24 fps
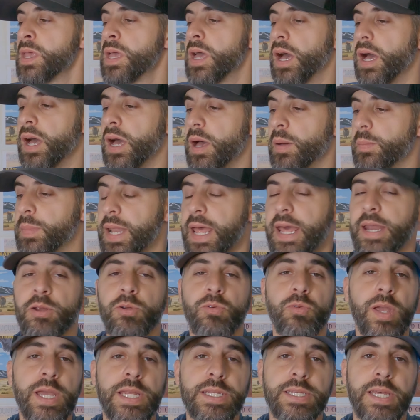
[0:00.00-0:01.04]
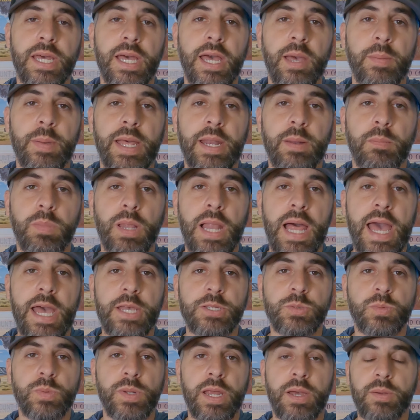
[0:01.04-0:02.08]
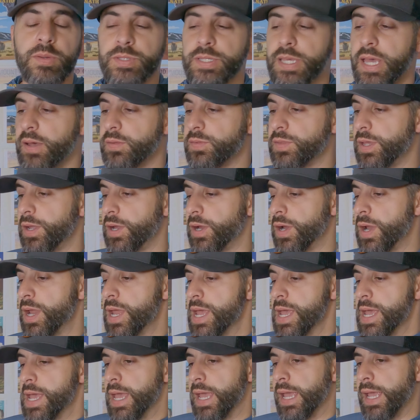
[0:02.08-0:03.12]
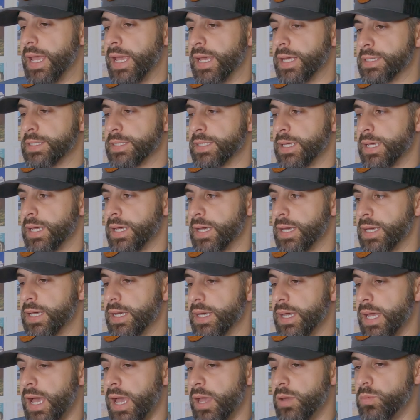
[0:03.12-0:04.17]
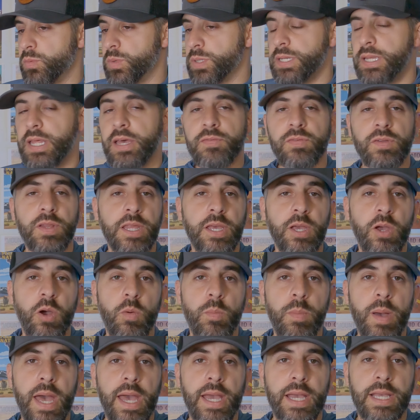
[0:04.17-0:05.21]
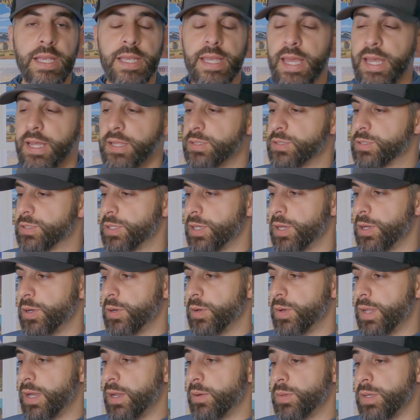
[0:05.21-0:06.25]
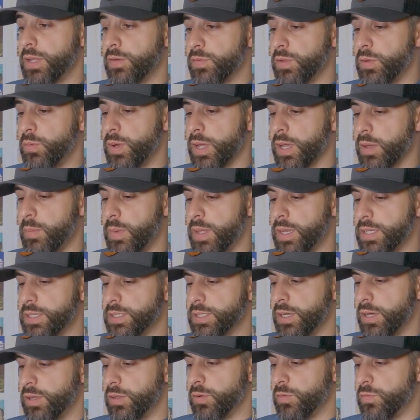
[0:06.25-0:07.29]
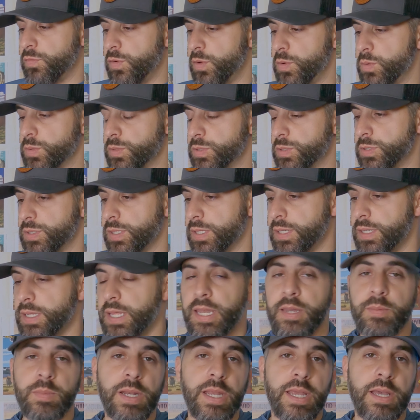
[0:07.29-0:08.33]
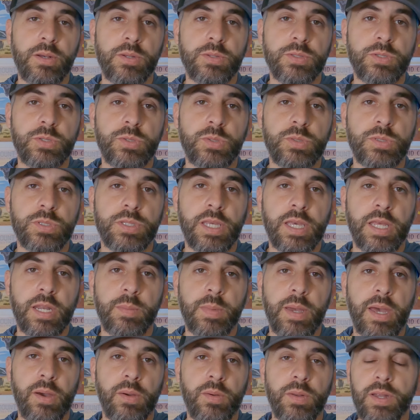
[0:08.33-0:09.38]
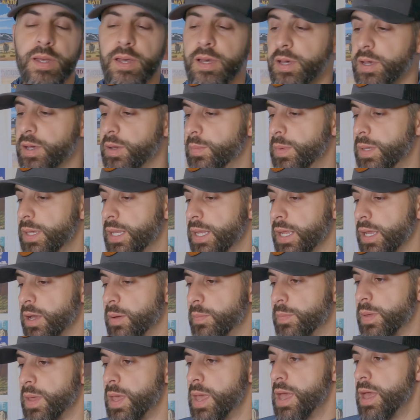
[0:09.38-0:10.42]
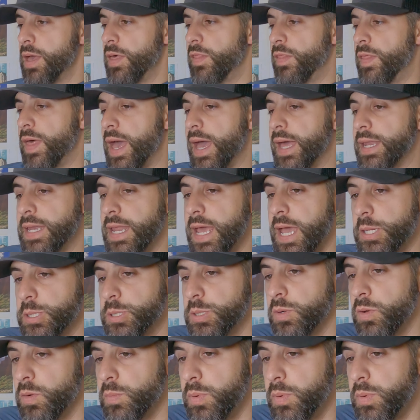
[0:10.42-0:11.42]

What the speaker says: But had a great time, had a blast when I was out there, and I would definitely go back again. So, and I would definitely recommend it to other folks and anybody else who's thinking about hitting up that national